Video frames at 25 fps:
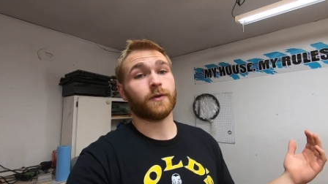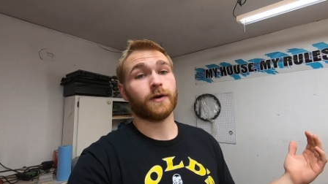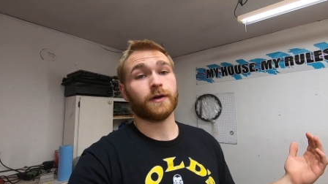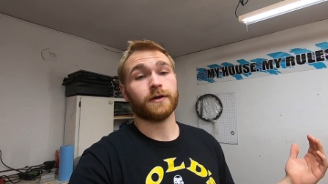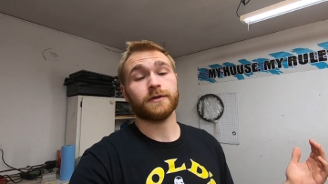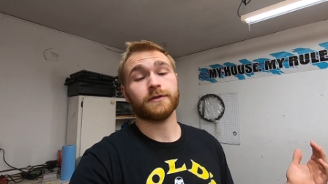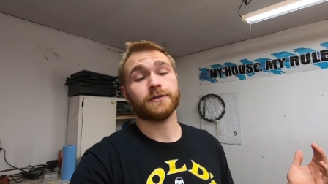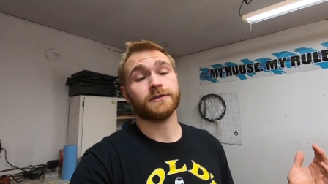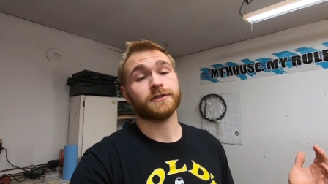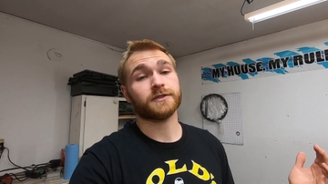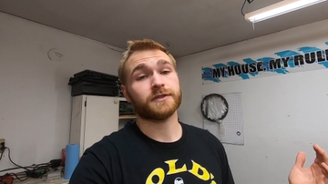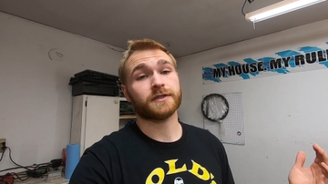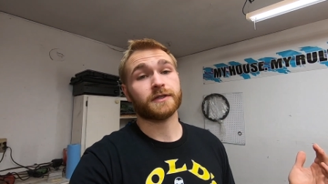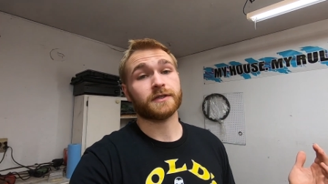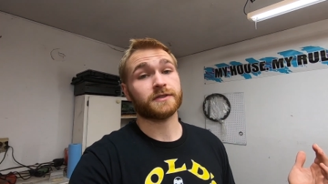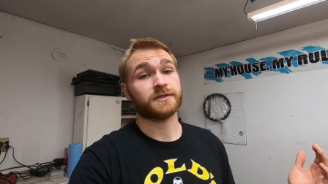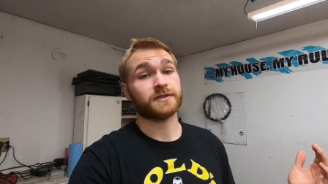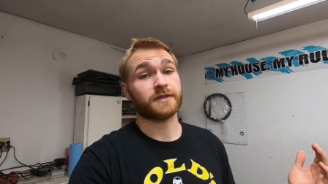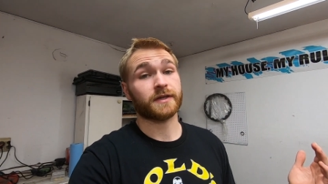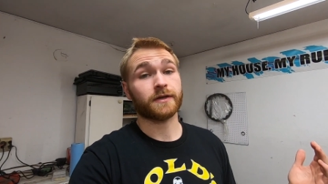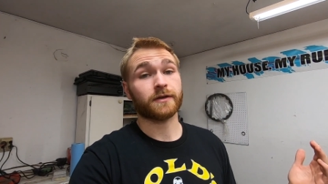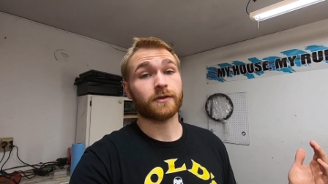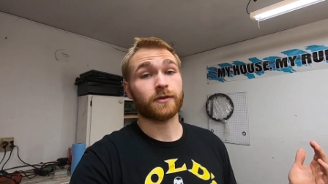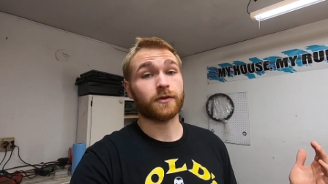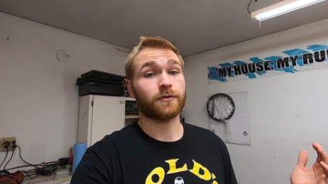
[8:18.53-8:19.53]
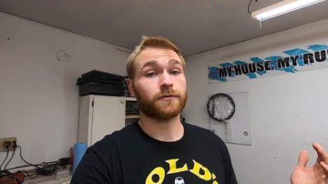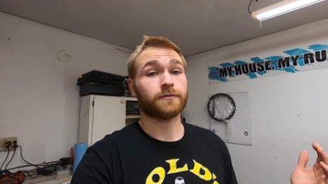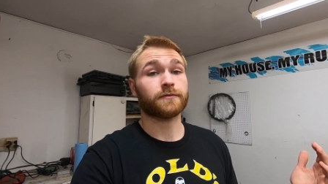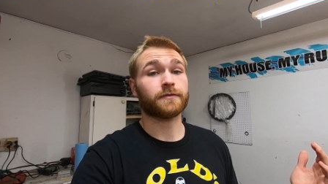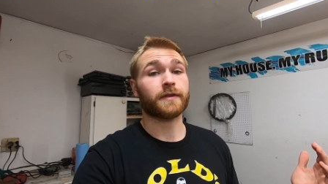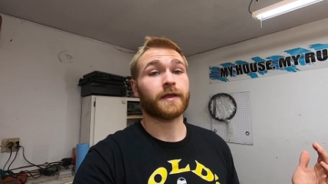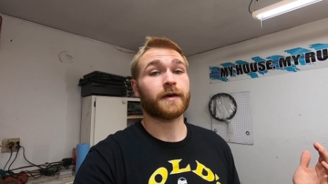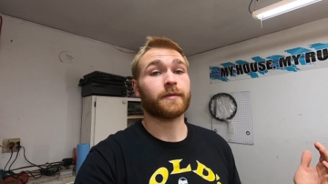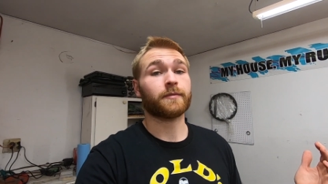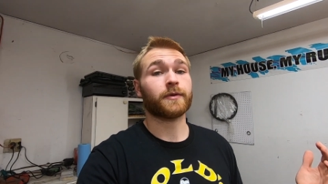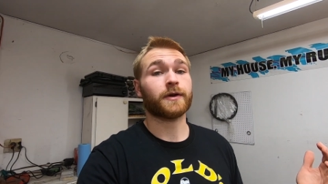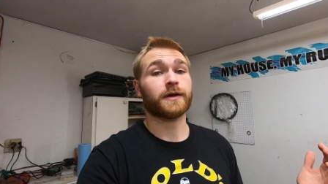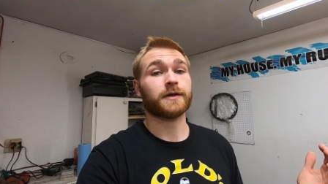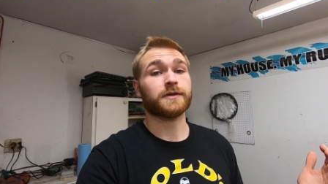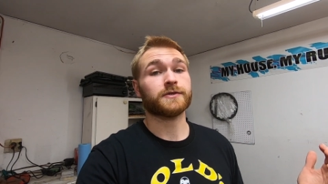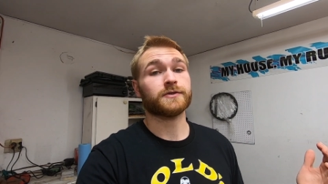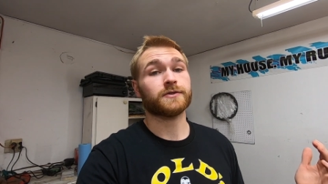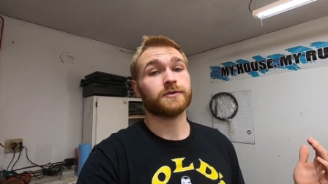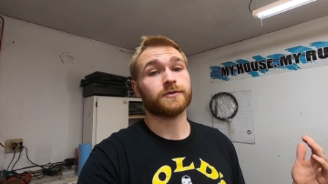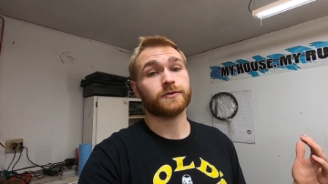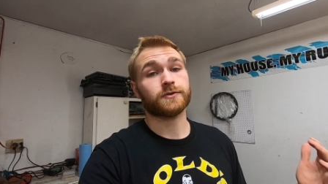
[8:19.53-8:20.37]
why don't you just get a standalone for that price?